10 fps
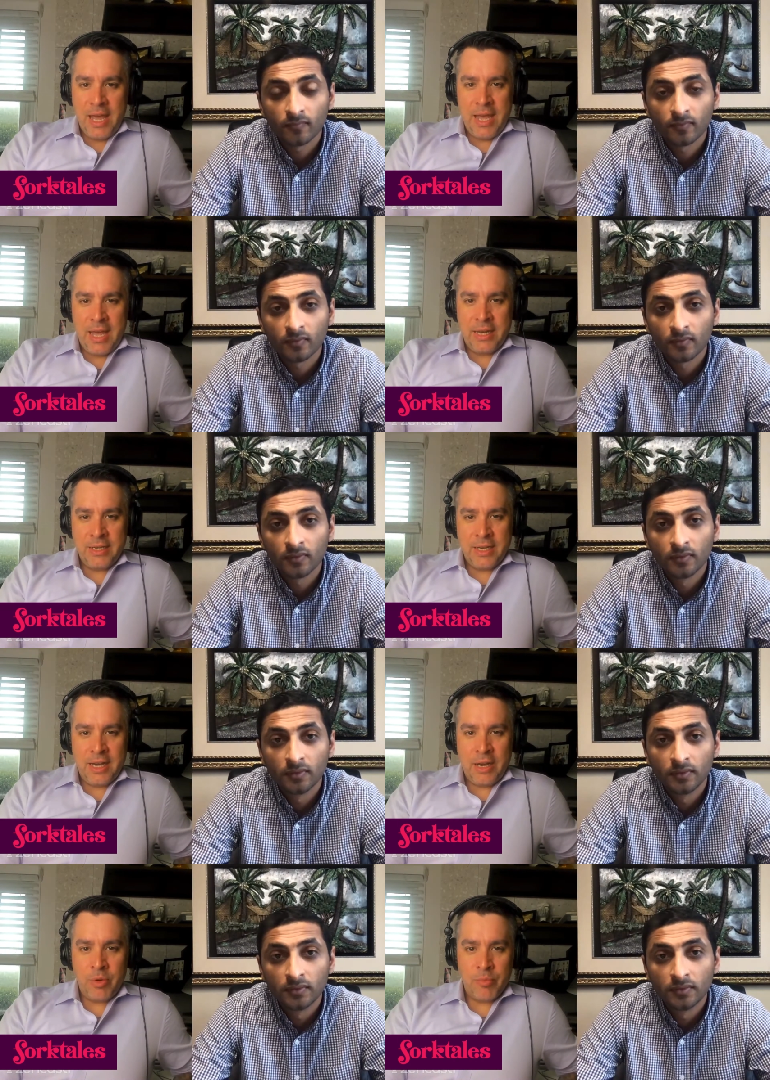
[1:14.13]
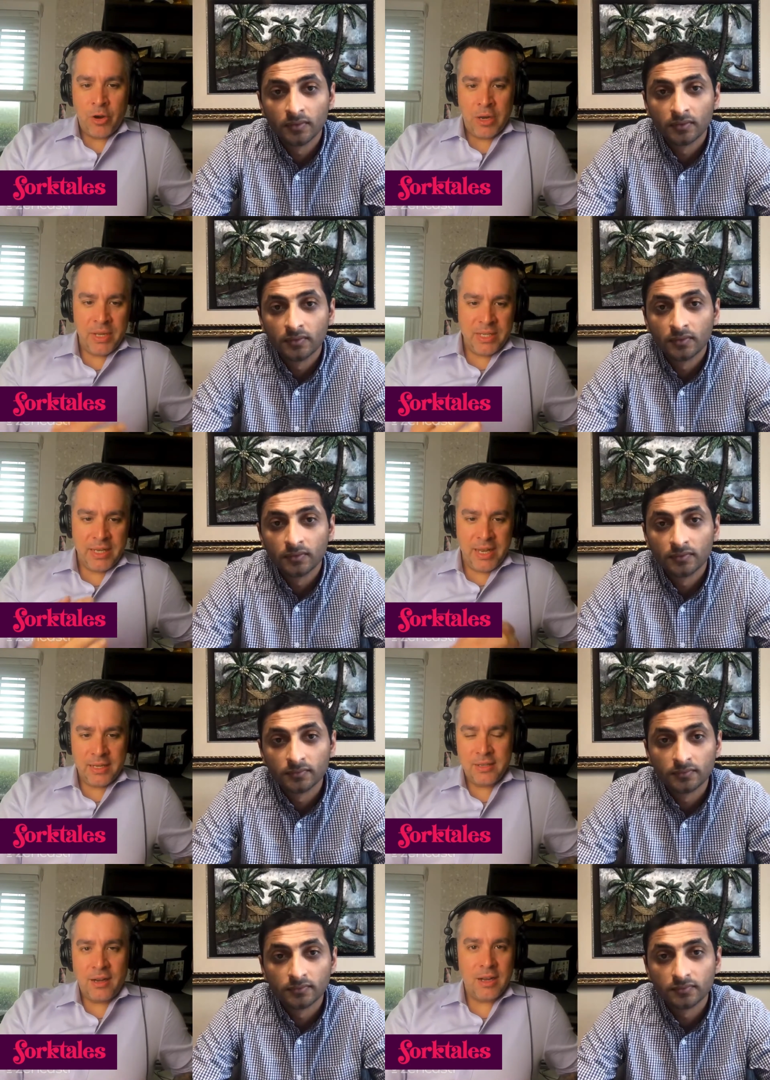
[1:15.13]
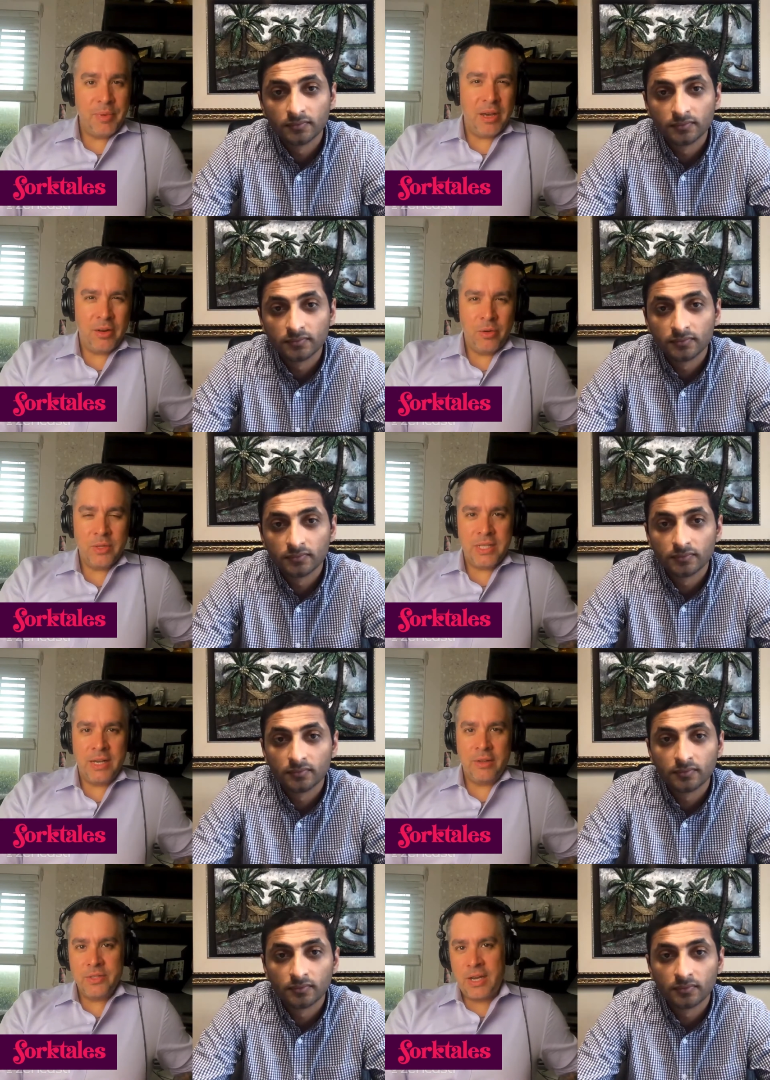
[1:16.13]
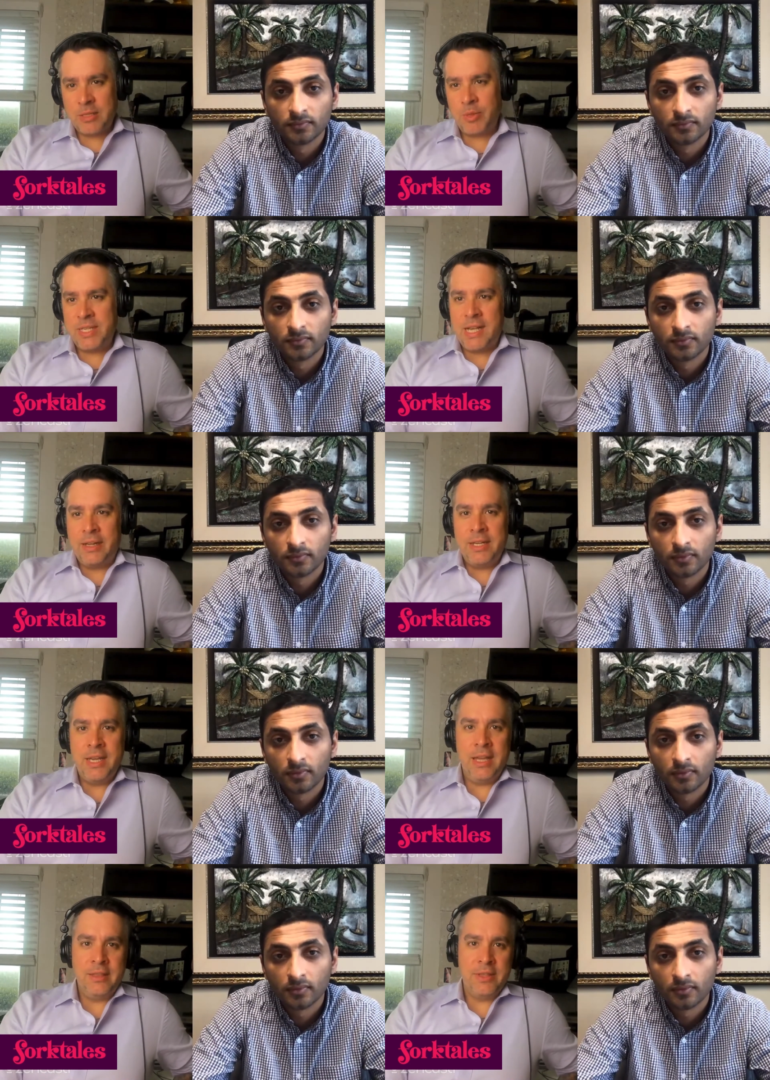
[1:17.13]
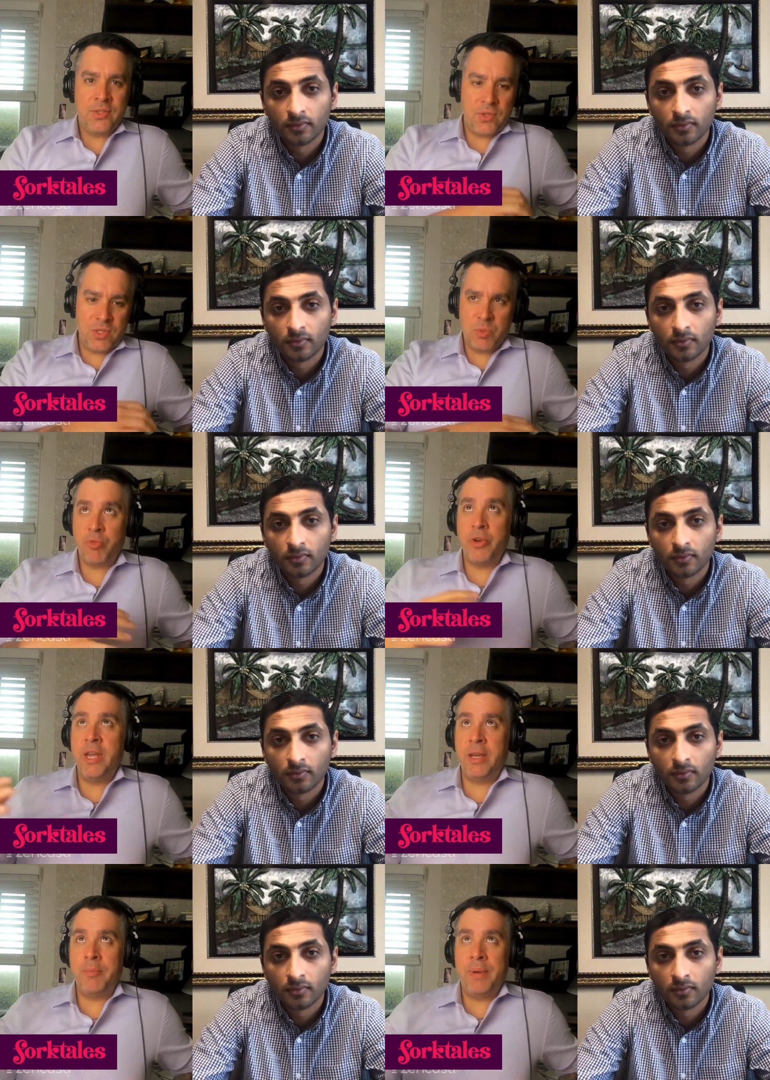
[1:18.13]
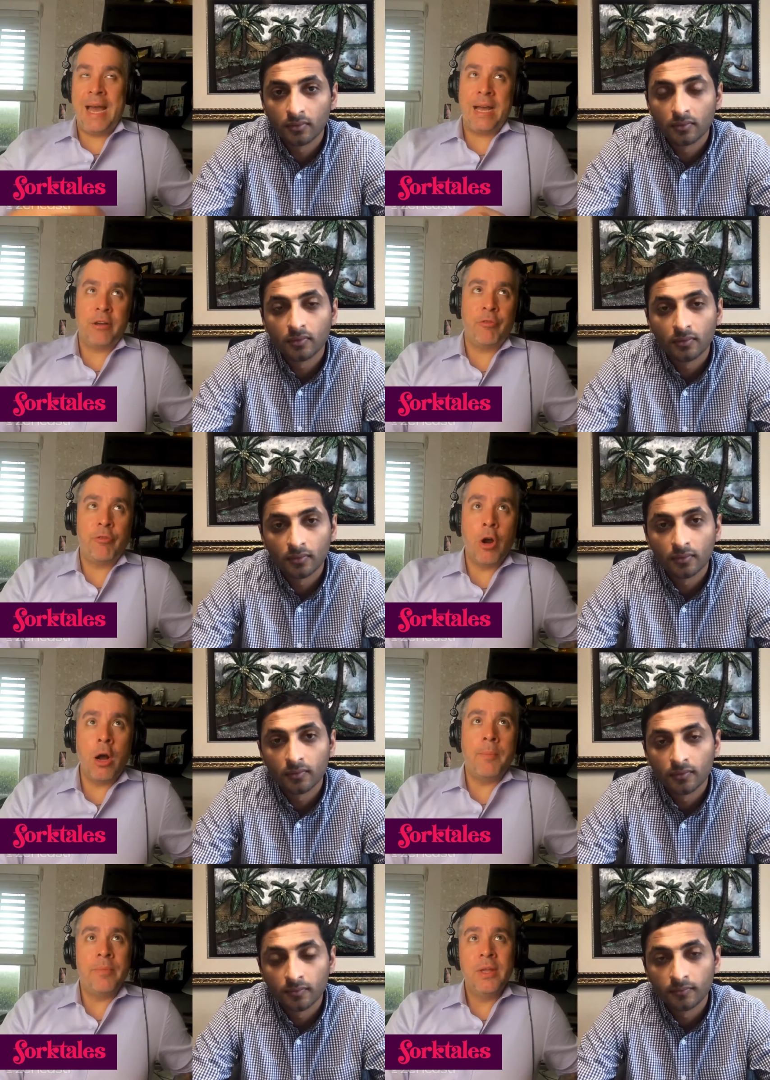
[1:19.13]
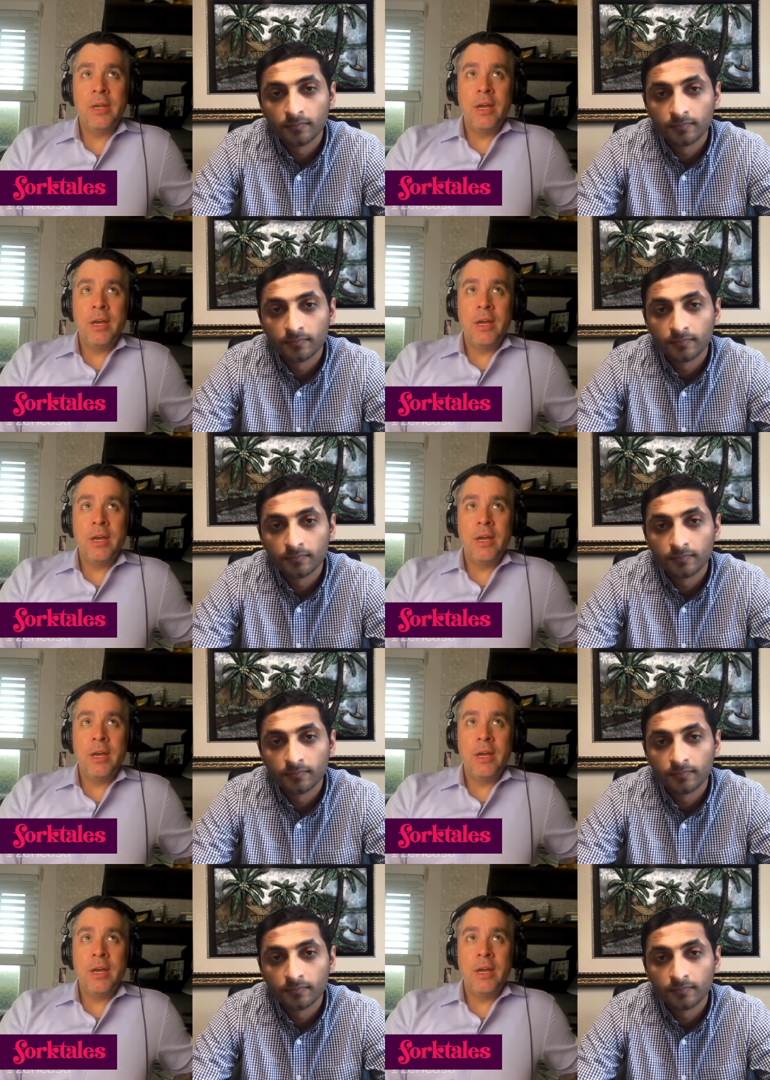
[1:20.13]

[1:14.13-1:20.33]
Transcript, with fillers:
Speaker 1: And uh, we brought him in today to talk about hotels, hospitality, and this spring back from